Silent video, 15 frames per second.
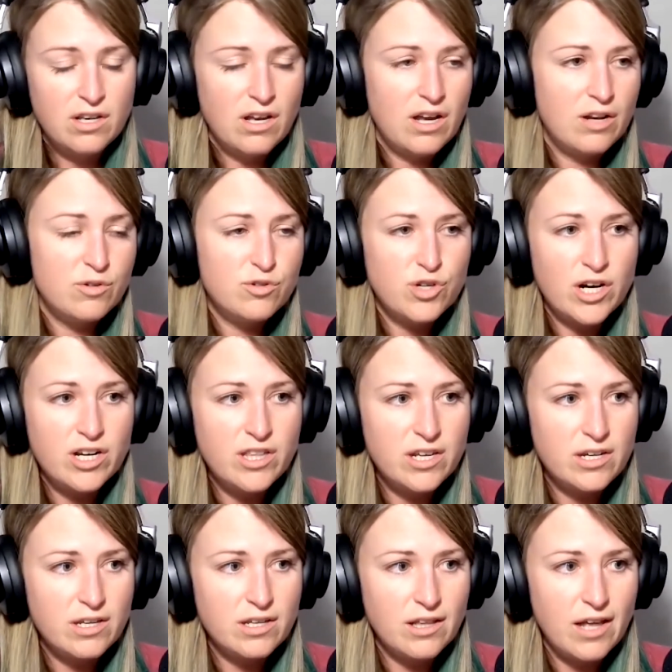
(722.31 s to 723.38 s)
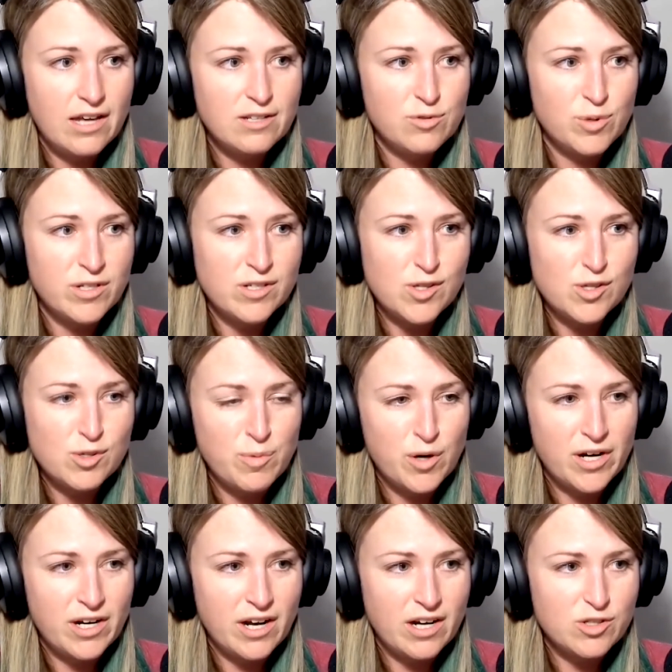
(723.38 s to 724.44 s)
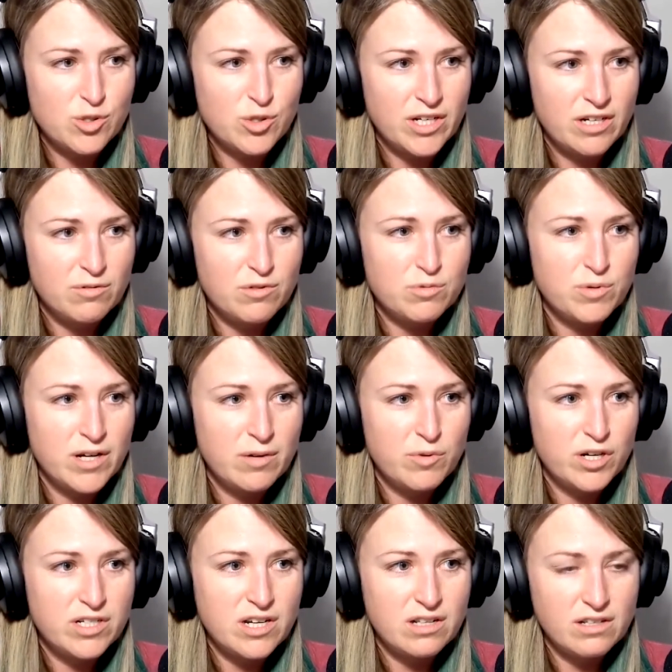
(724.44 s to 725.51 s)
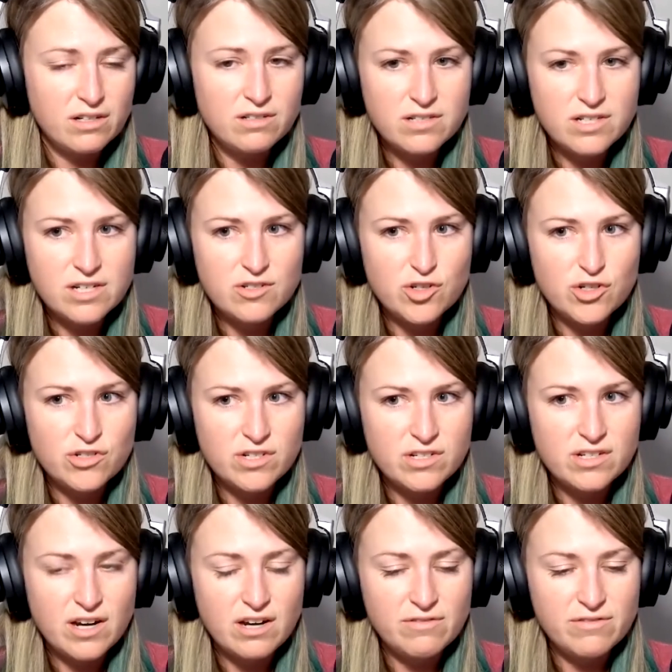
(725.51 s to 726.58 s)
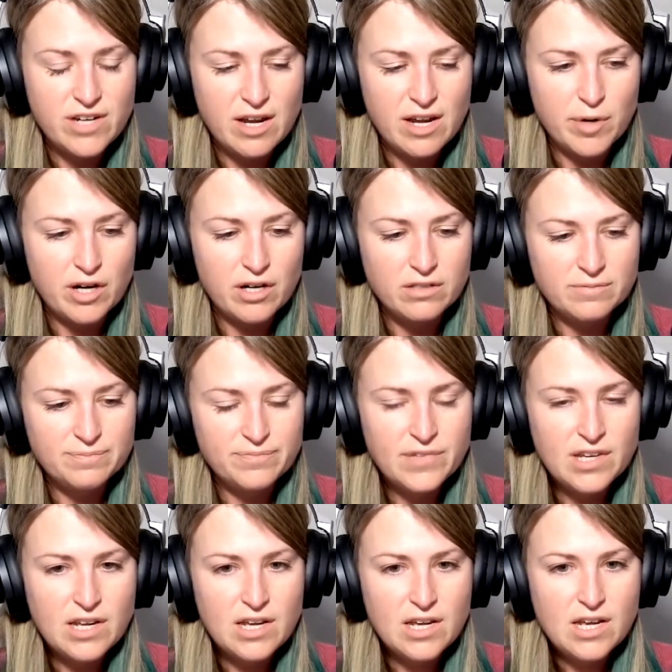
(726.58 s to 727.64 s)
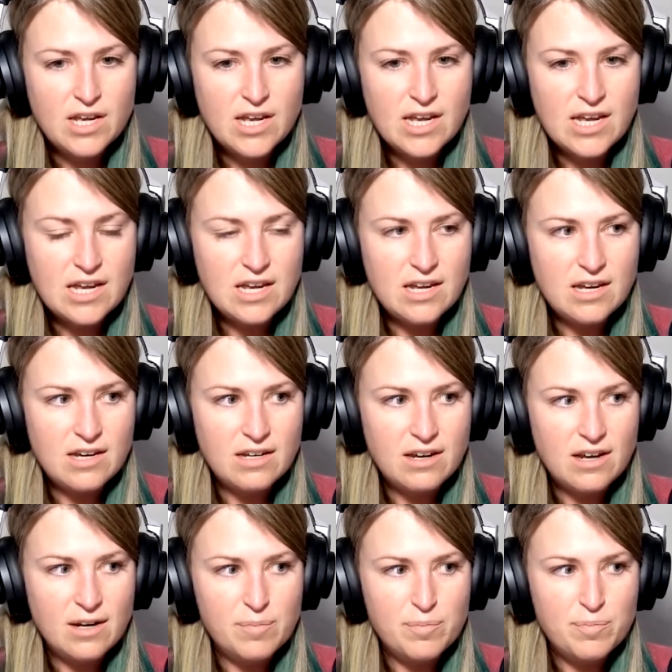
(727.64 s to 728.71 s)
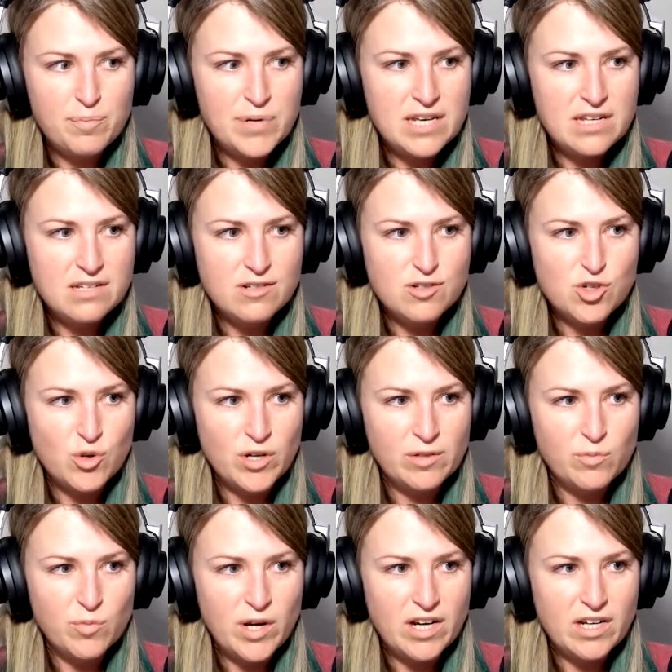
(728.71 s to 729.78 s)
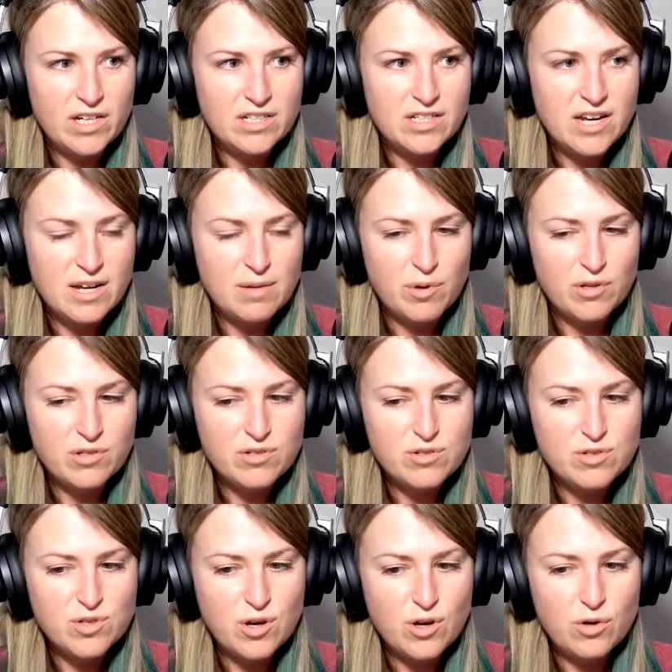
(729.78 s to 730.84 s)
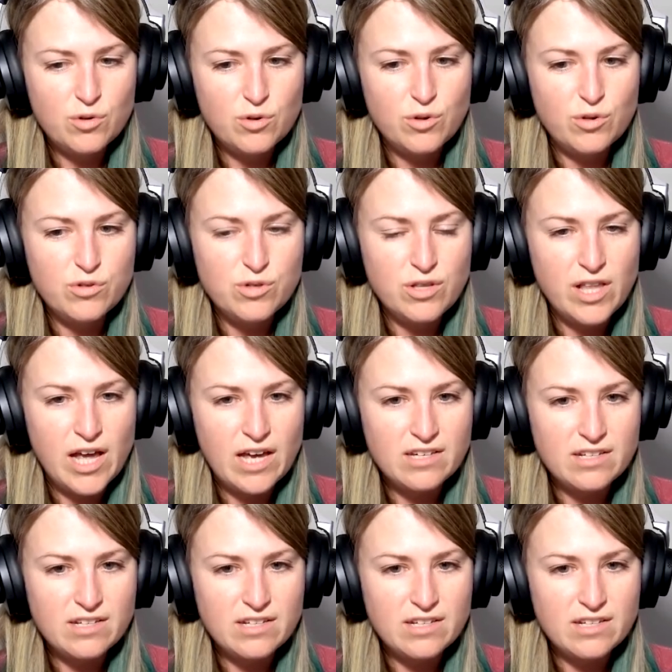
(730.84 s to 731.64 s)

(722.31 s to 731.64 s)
And I was trying to think of the last ones this morning, actually, and it was when I worked at Little Caesars inside of Kmart and at a pizza joint waiting tables. So those are the last.